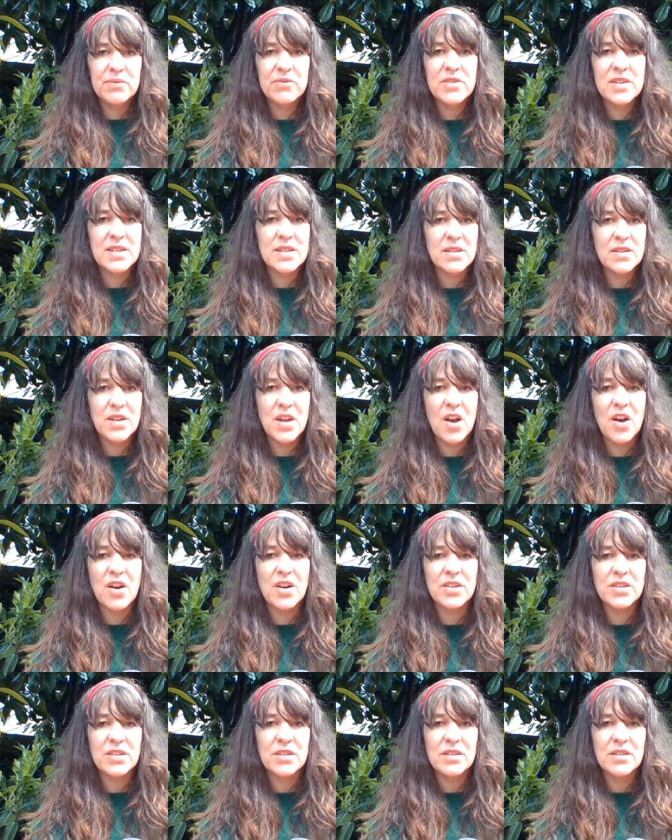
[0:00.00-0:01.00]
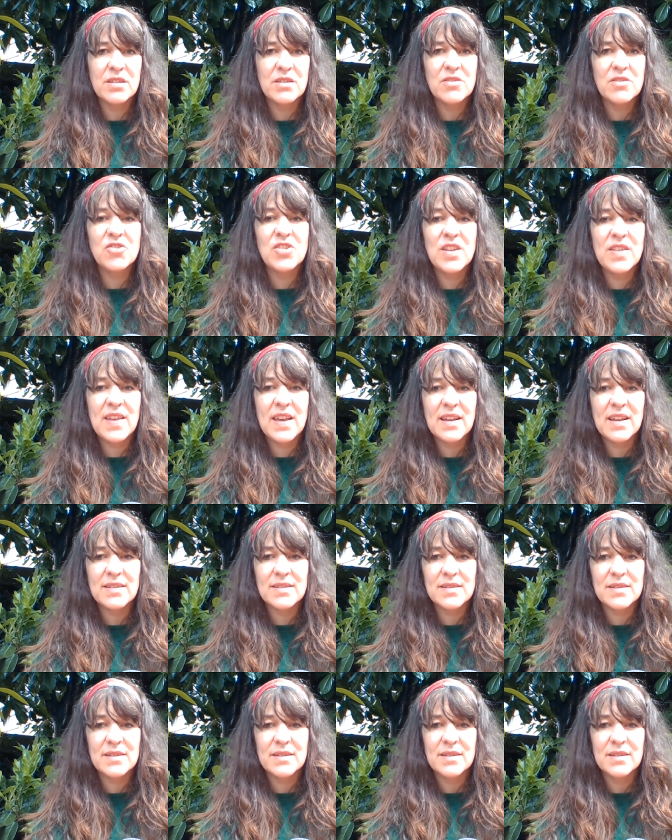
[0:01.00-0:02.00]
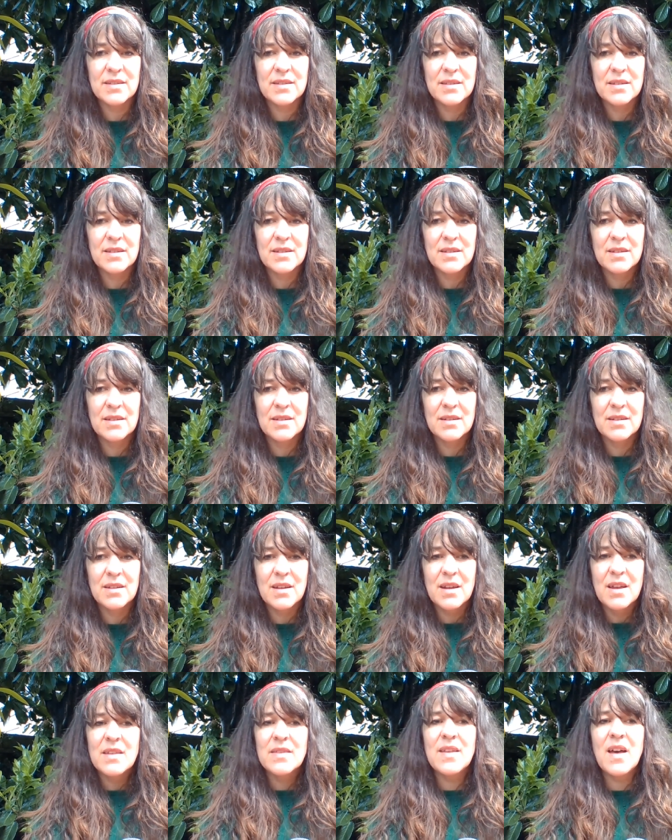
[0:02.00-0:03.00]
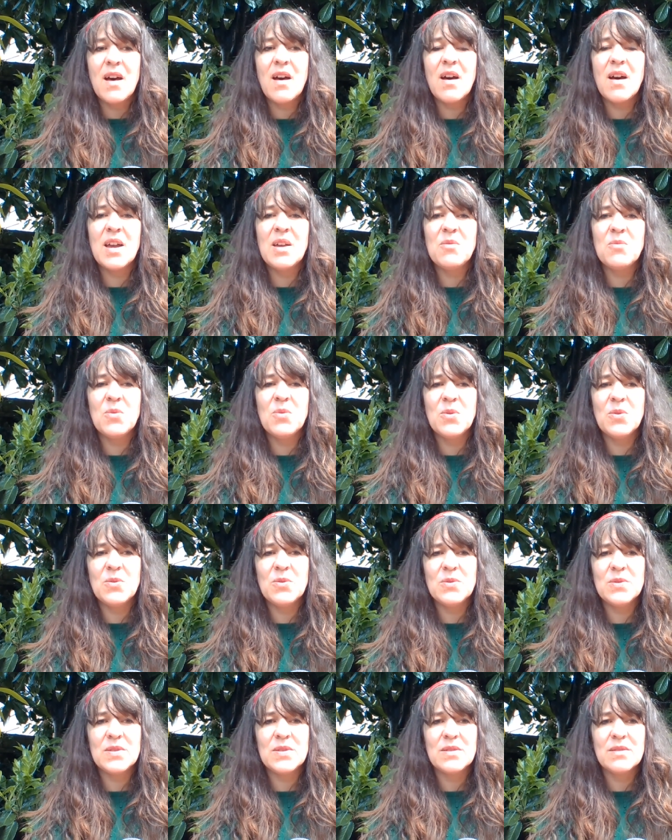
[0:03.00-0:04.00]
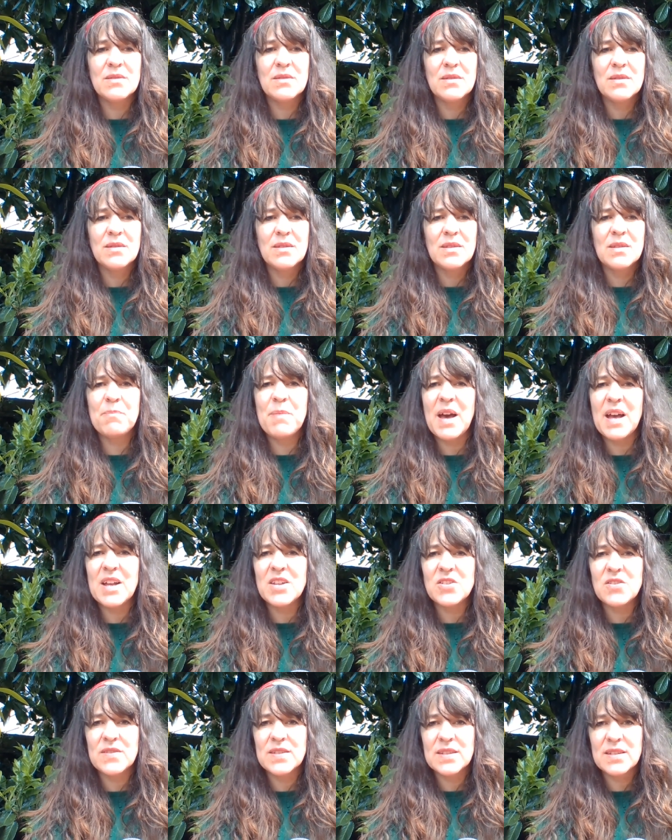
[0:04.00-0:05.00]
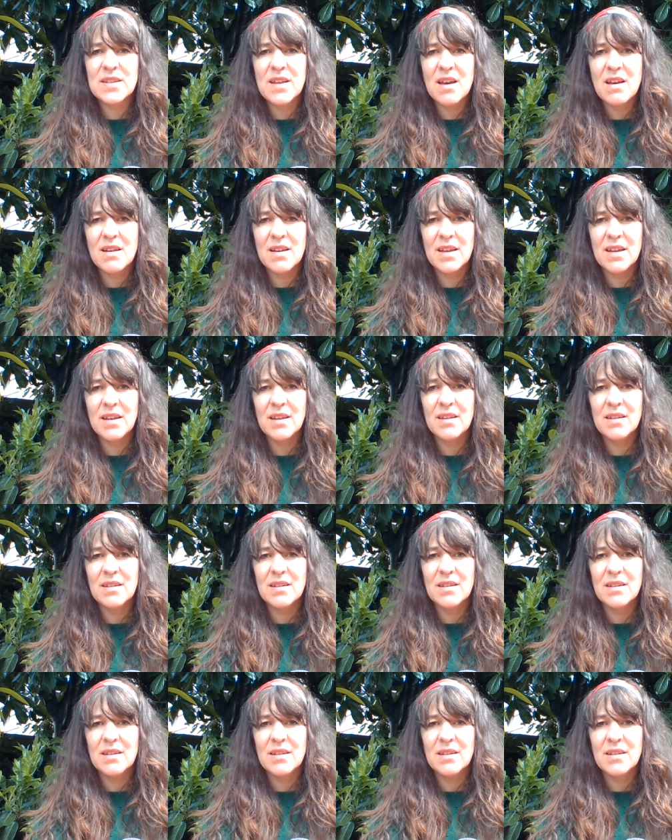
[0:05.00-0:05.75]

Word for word: Prison yard, she thinks. The high walls, the patch of sky.